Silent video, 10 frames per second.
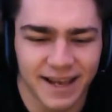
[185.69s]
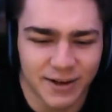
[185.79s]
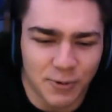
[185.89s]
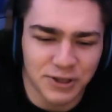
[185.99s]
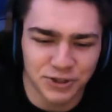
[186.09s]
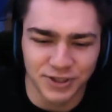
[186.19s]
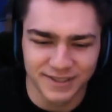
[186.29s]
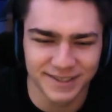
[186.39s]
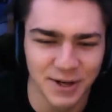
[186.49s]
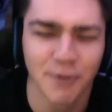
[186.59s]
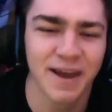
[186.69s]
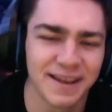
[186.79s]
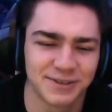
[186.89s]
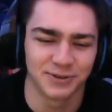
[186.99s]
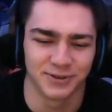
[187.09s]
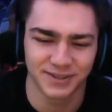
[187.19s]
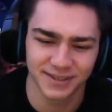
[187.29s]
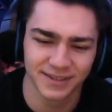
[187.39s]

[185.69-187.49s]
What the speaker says: questions and no answers.